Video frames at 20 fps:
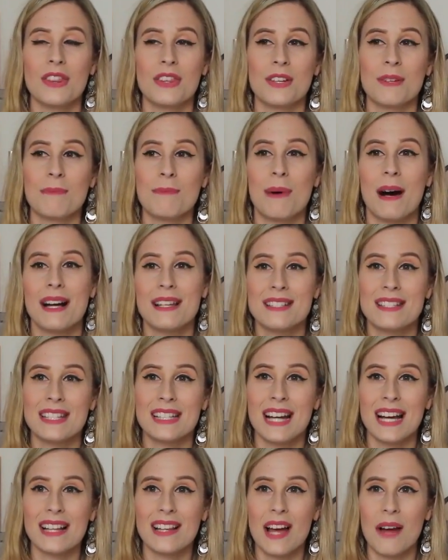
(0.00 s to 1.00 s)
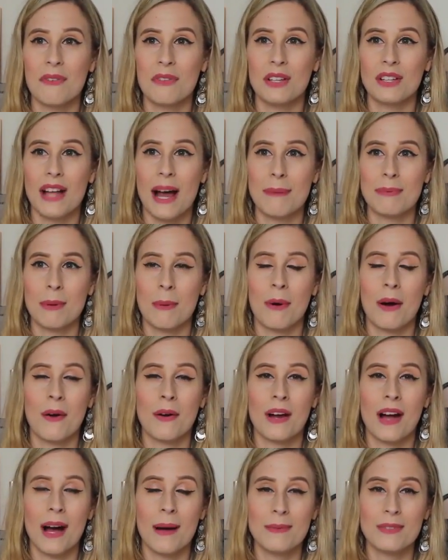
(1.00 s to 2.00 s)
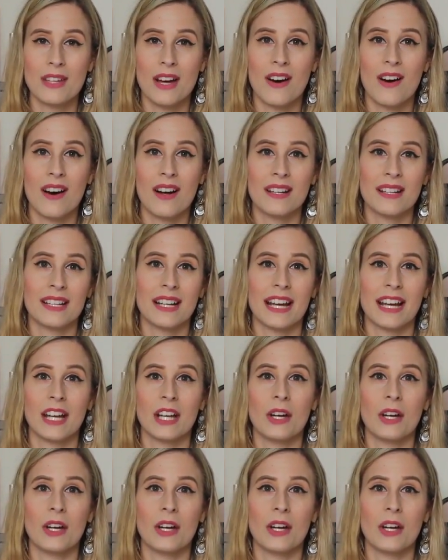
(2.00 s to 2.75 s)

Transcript: the bus that I left the laptop on comes on and I